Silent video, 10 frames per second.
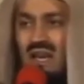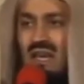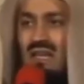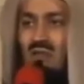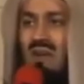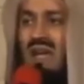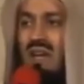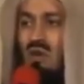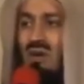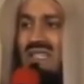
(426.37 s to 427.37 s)
Allah
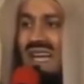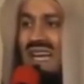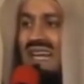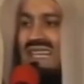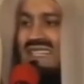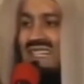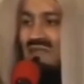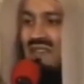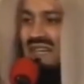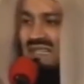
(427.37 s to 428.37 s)
subhanahu wa ta'ala is
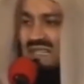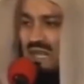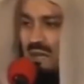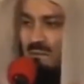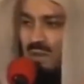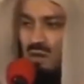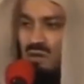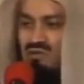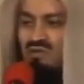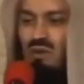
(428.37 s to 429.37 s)
giving us
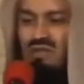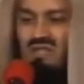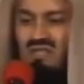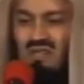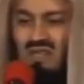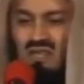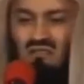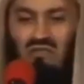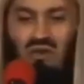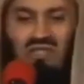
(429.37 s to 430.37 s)
both forces. The
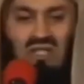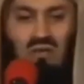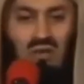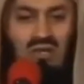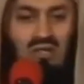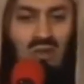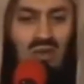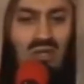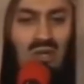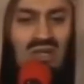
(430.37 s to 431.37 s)
force that calls
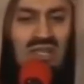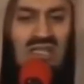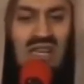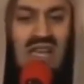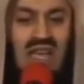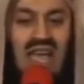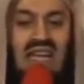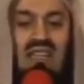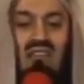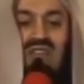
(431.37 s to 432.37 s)
toward goodness
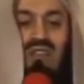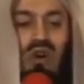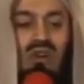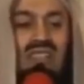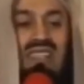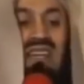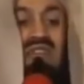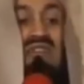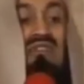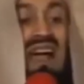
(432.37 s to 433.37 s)
and the force that
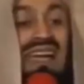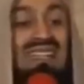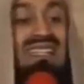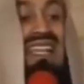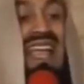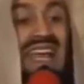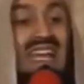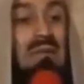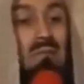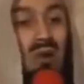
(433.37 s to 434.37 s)
fights
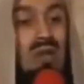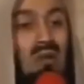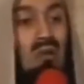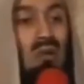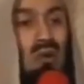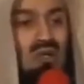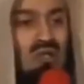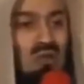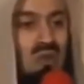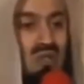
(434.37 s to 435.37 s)
anybody who calls
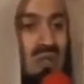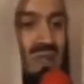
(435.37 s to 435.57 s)
towards